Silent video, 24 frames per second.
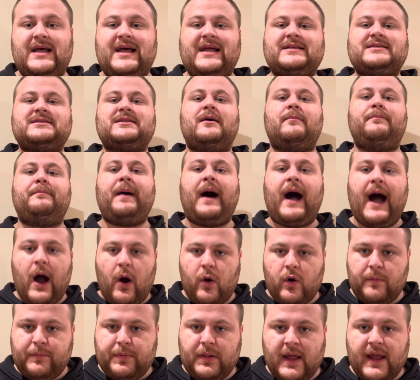It's the
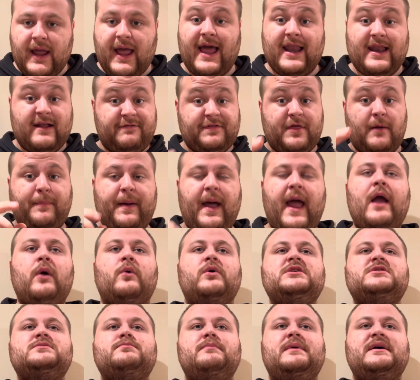power play. And if the
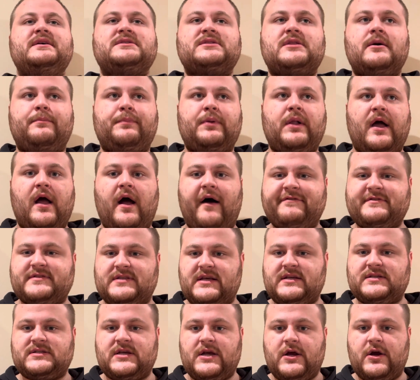Penguins miss the playoffs
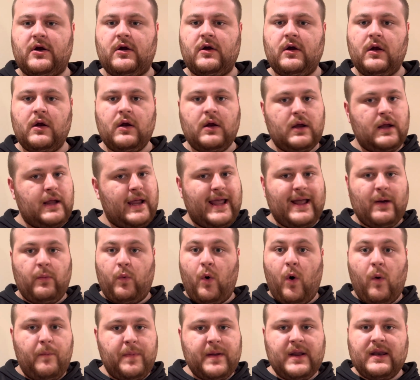this year, it
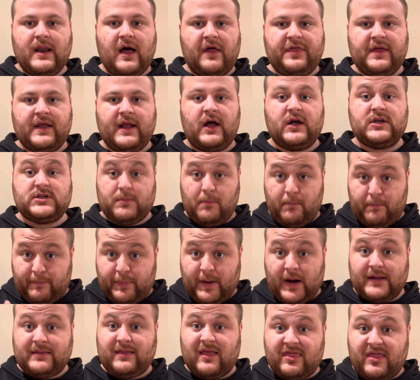won't be nothing else
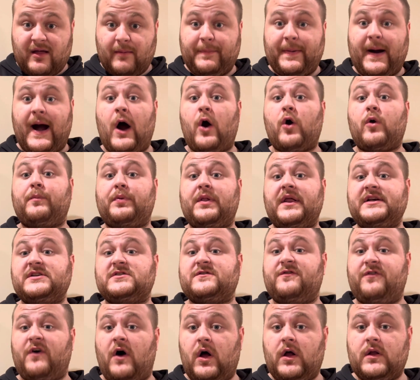but the power play's
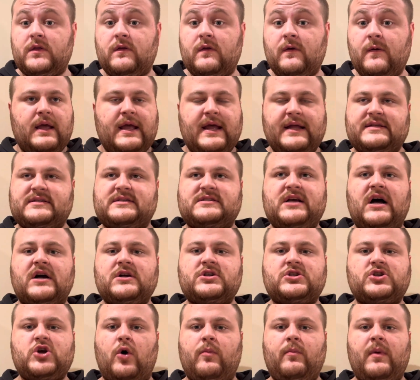fault. It sucks
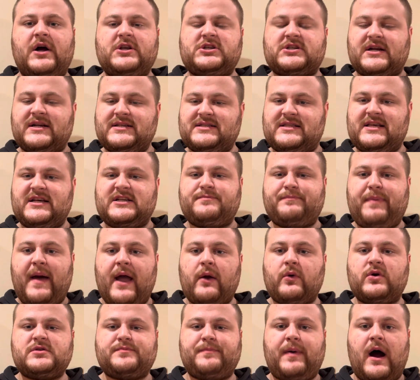so much because this
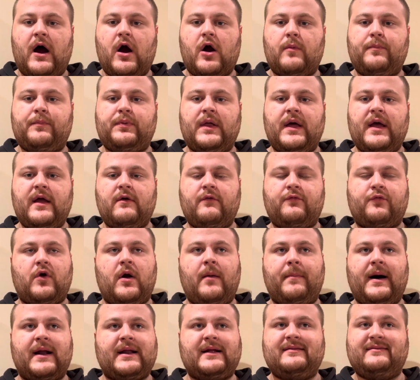Penguins power play for
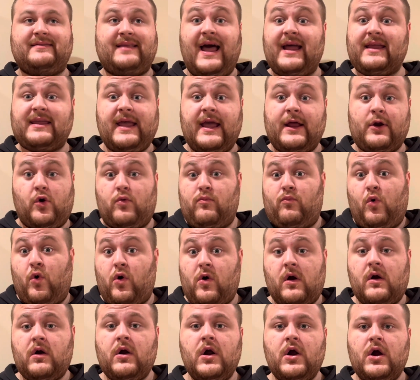about a decade or
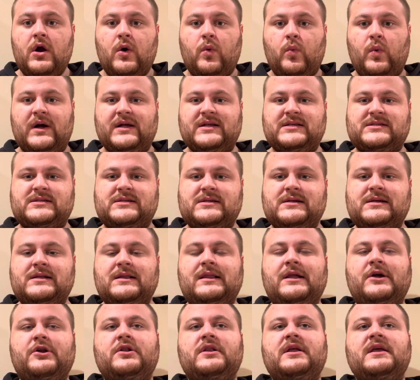more was
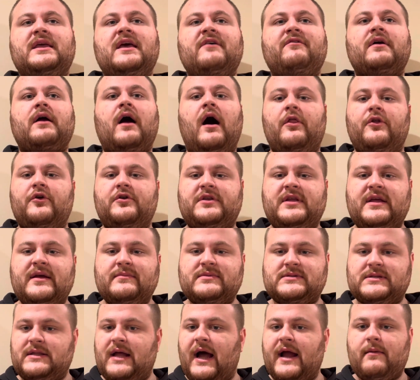literally giving other
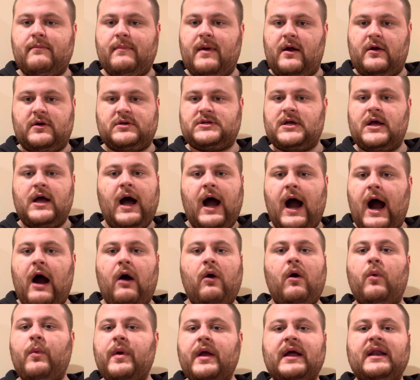teams nightmares. How
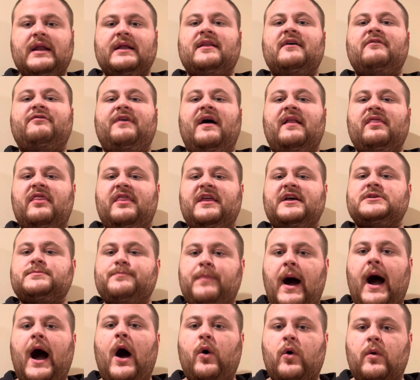are we going to defend this
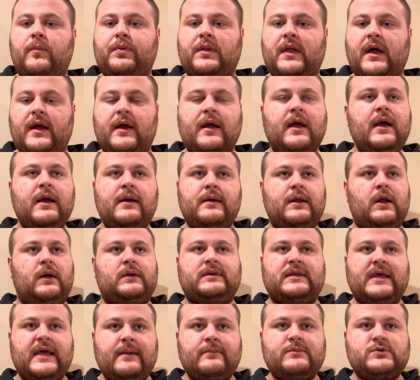power play? You know,
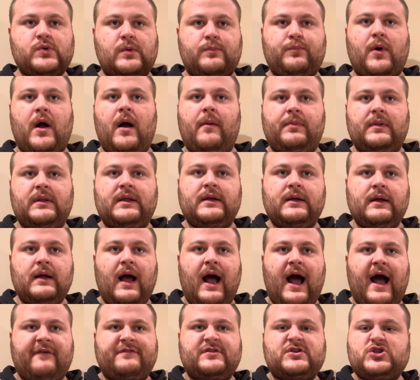teams would probably
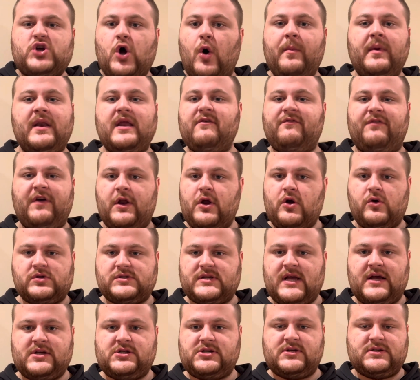have so many video
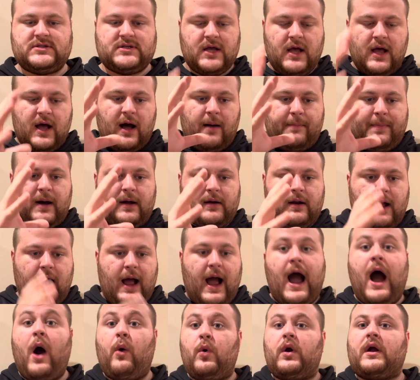sessions about
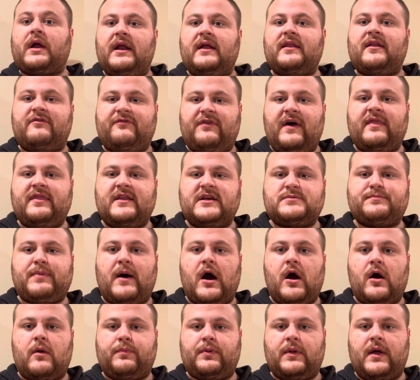how we're going to defend this
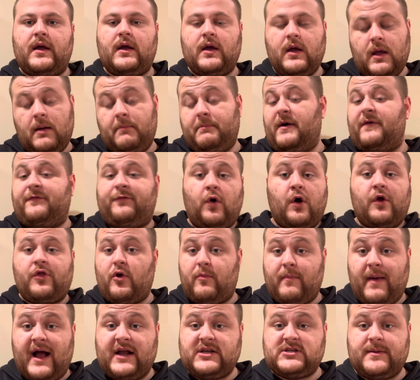power play before their
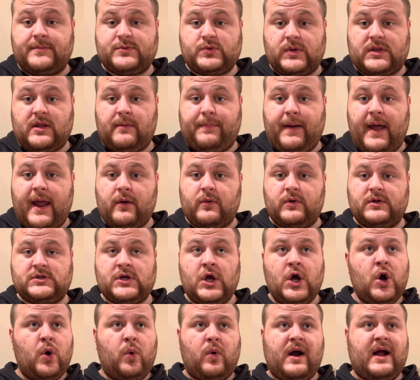matchups with the Penguins.
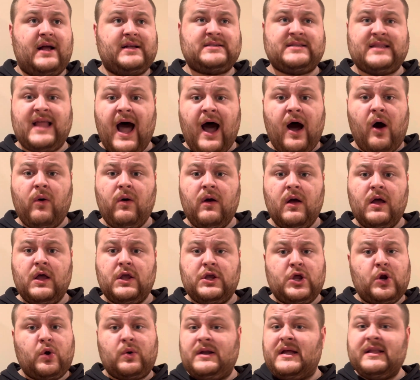Whereas now,
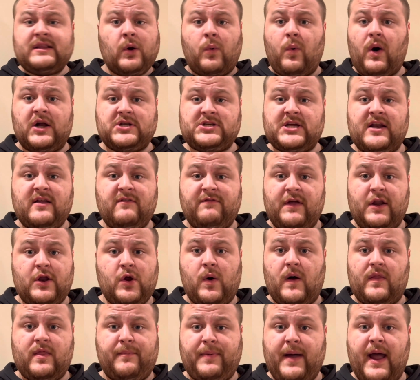you don't need to watch any video
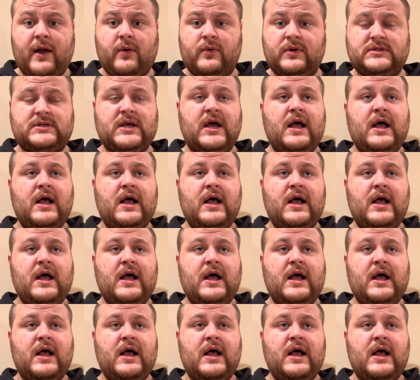on the Penguins.